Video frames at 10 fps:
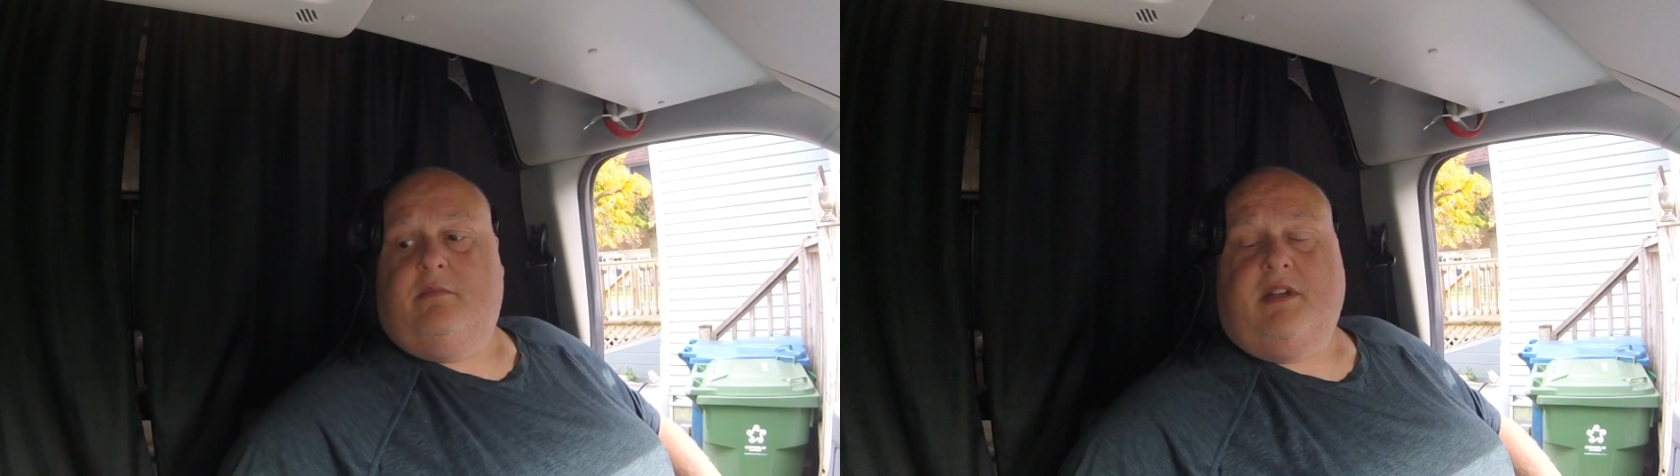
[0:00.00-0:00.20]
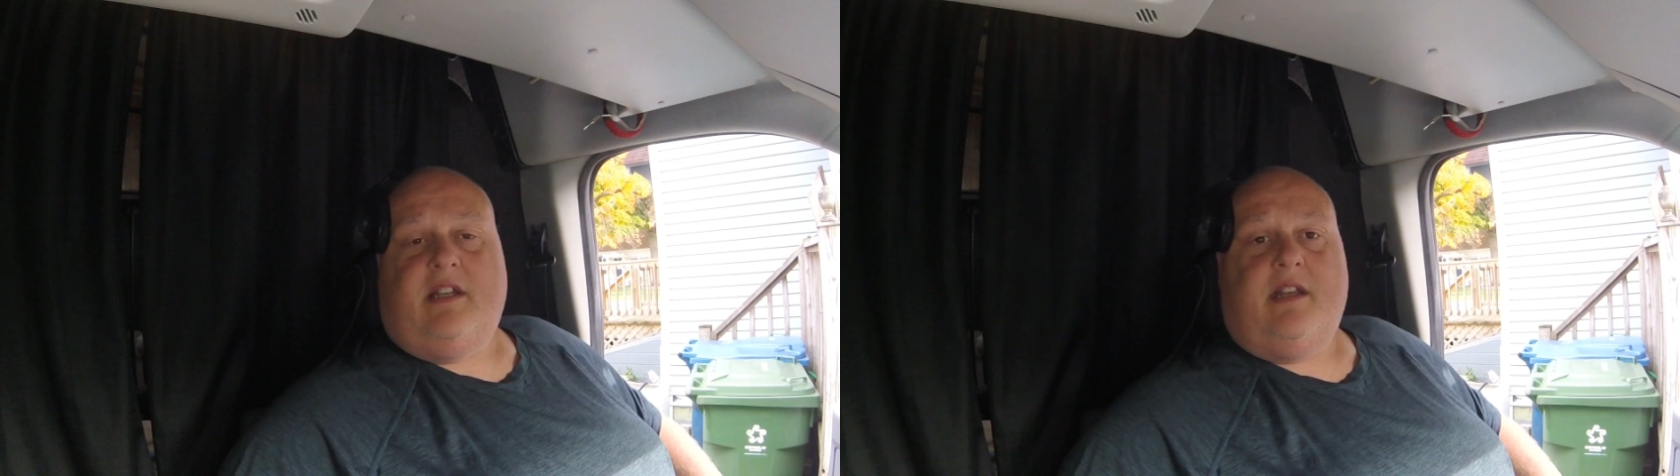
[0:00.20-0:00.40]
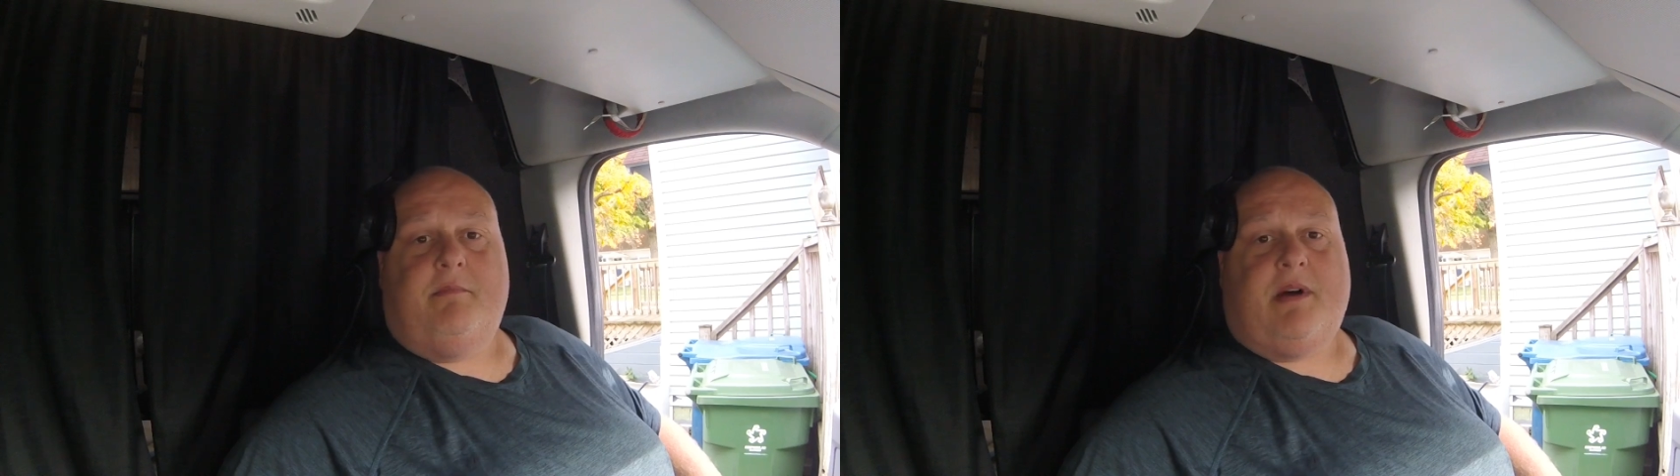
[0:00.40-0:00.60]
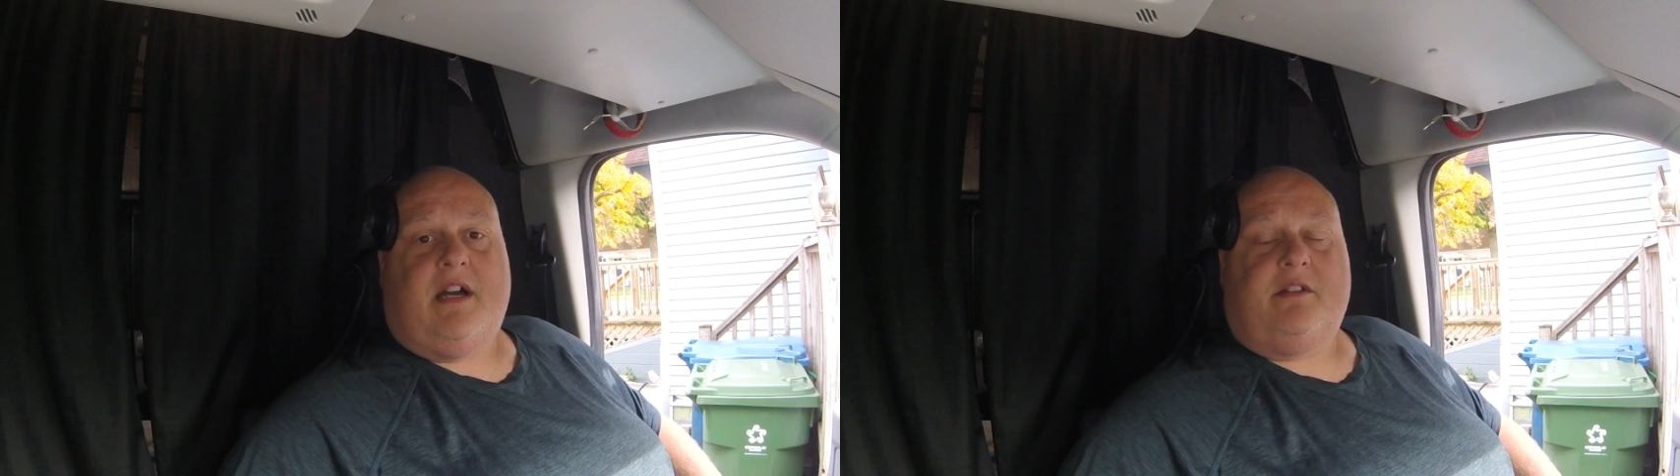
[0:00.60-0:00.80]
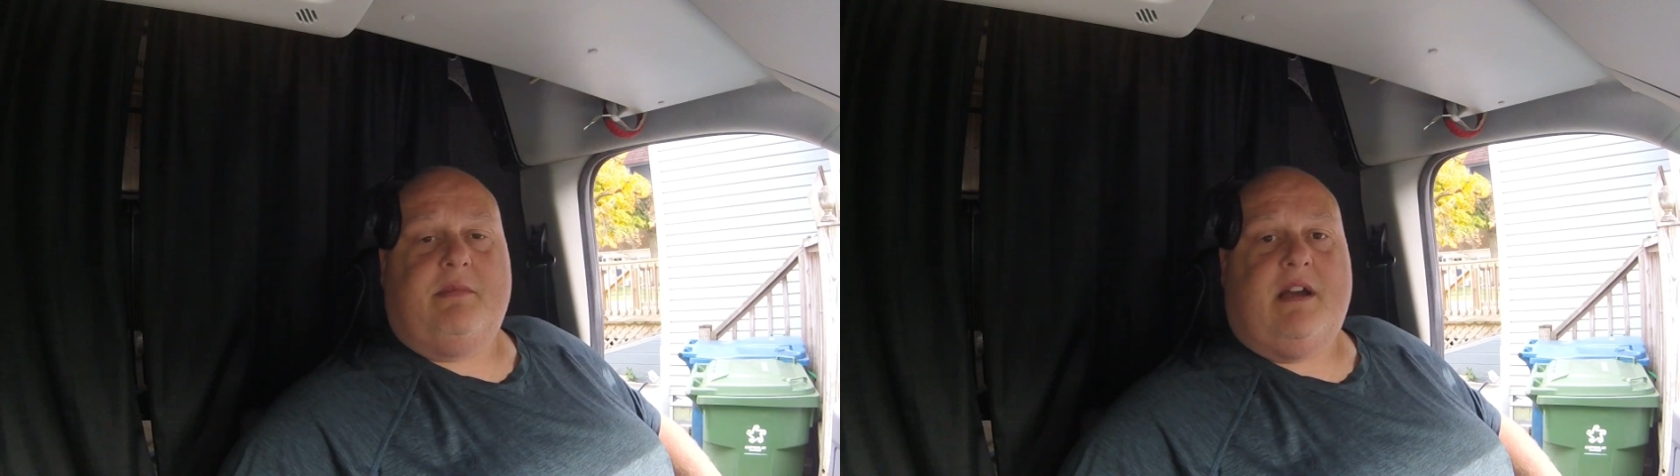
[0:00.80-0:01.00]
I'm gonna get that
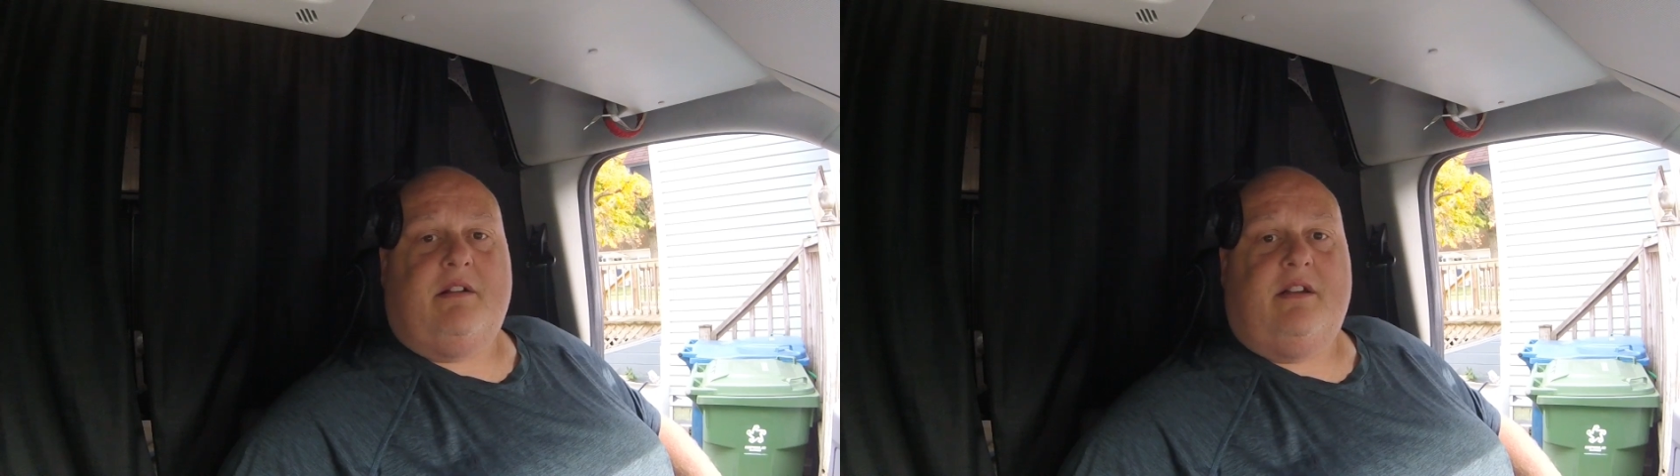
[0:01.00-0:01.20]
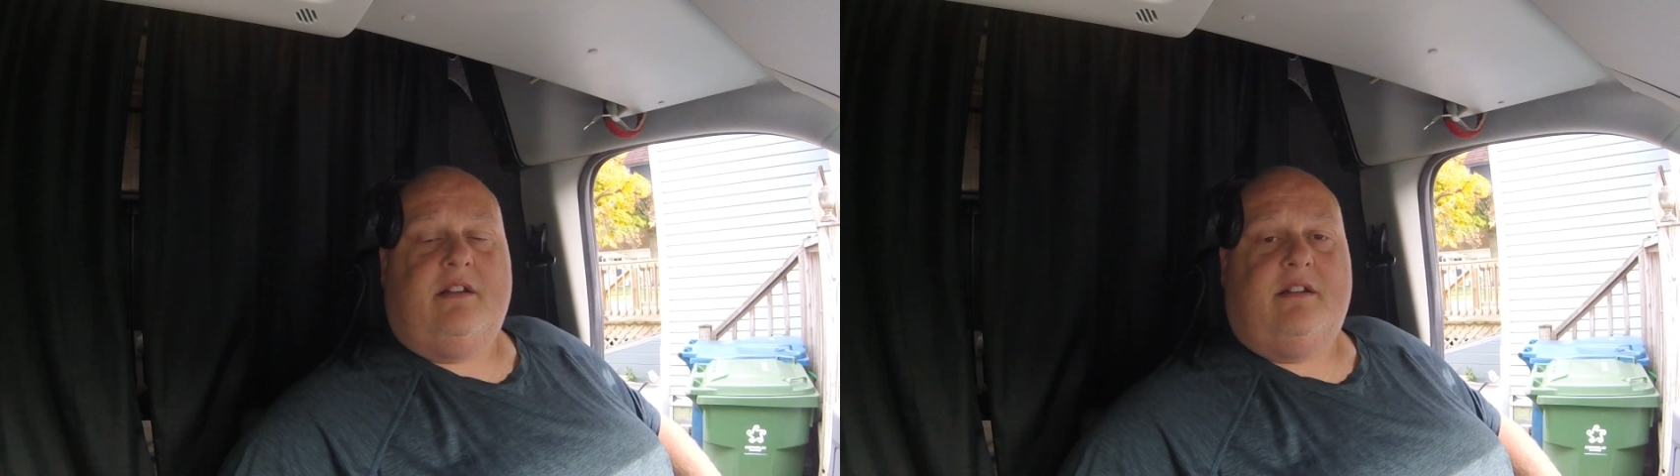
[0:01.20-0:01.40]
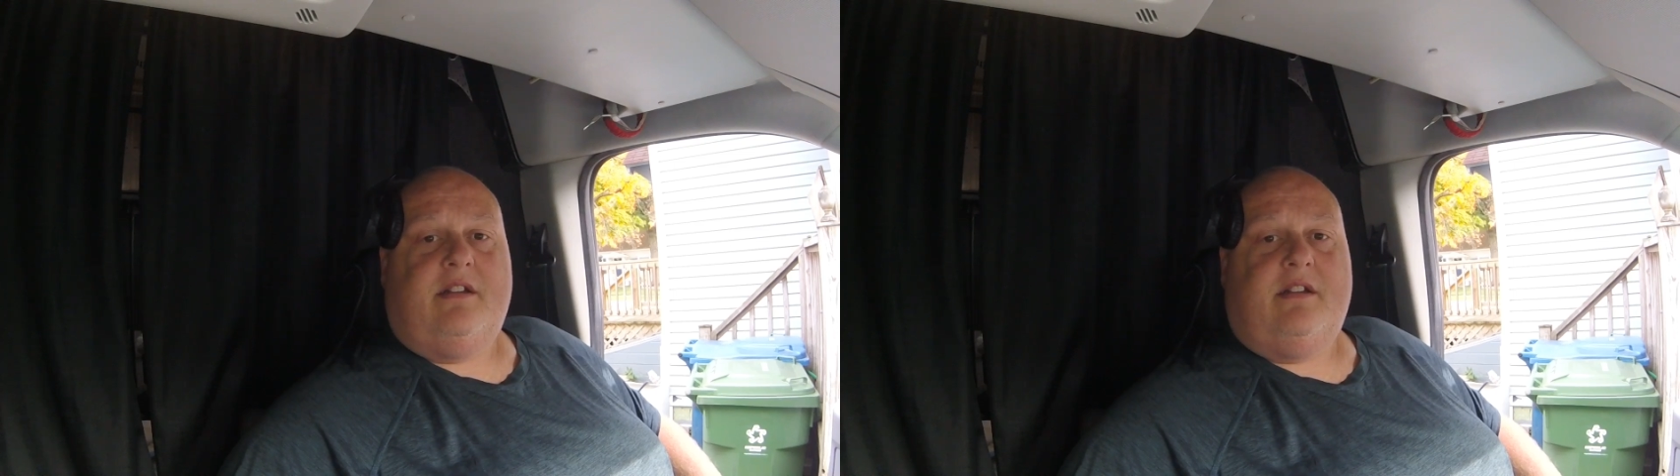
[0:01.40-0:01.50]
box mounted,